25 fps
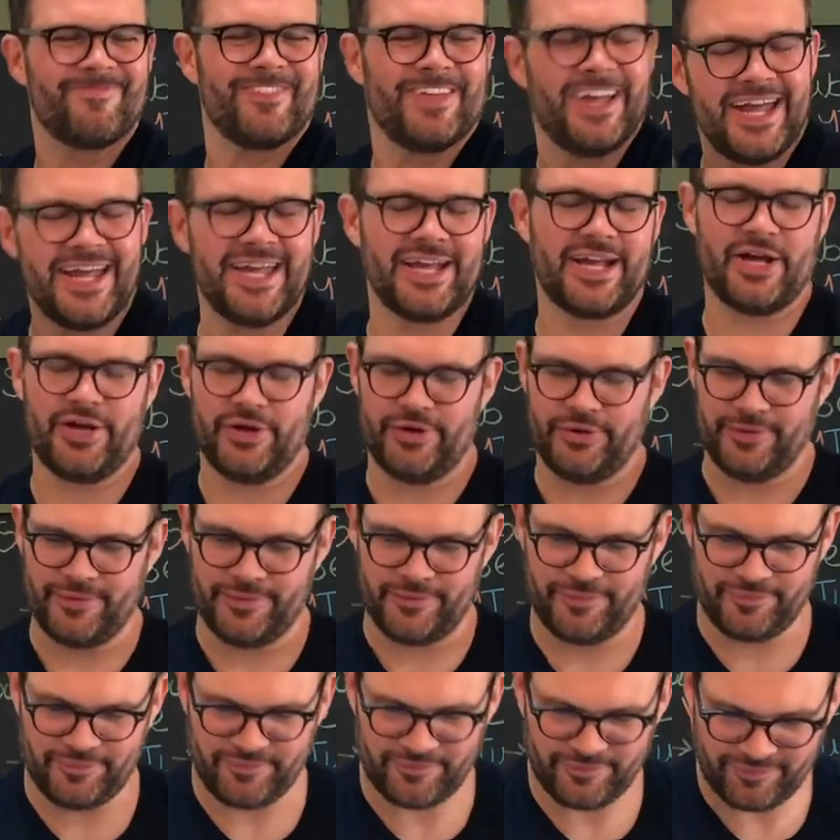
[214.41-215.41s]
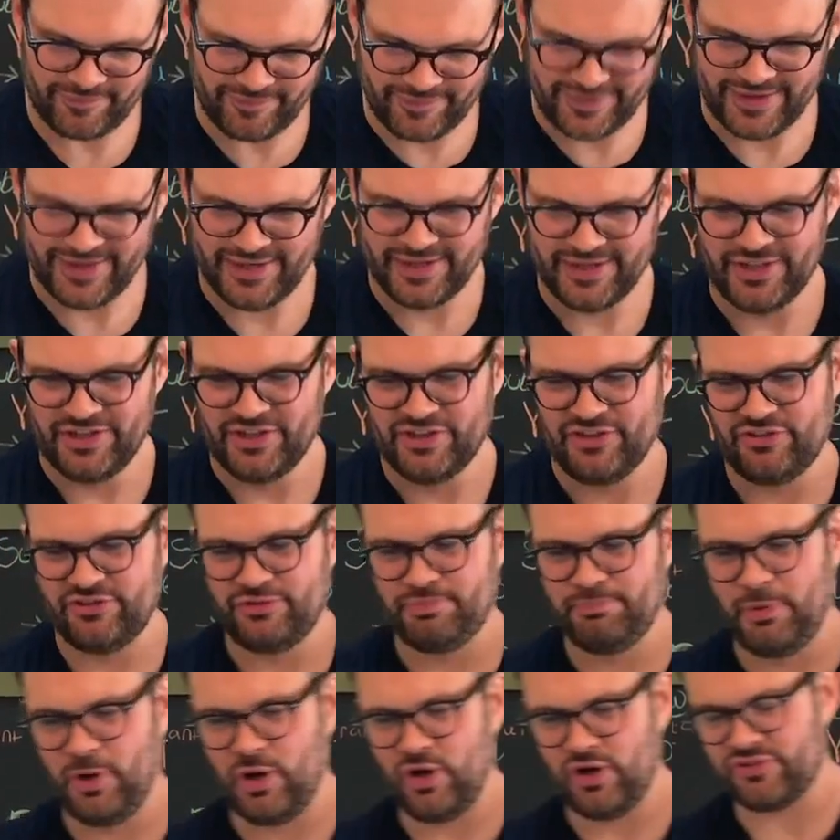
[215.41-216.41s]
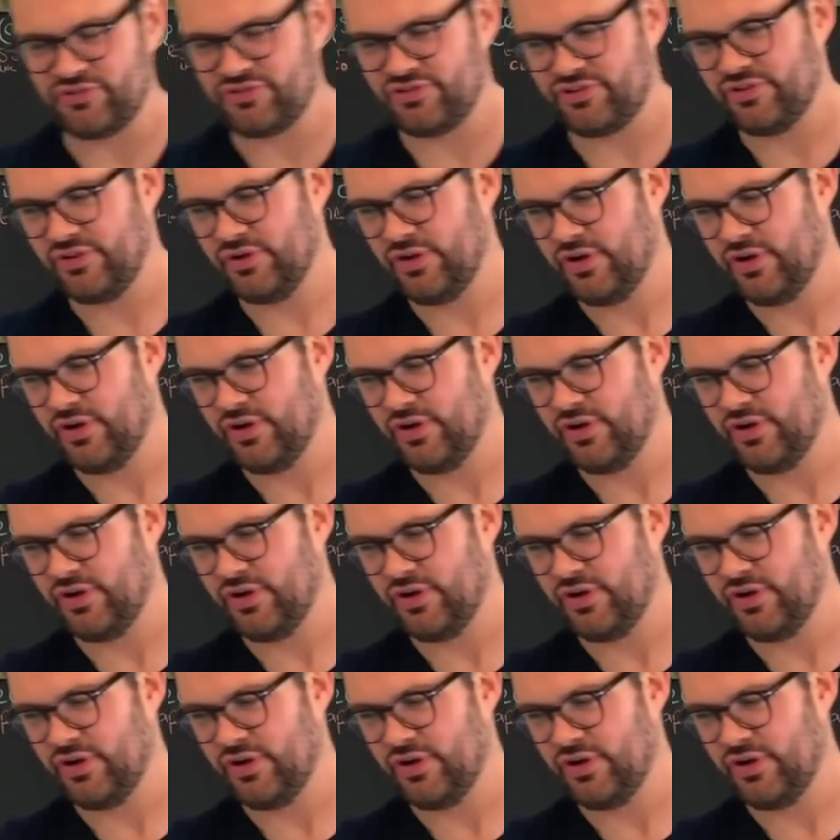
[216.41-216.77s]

There you go. Spot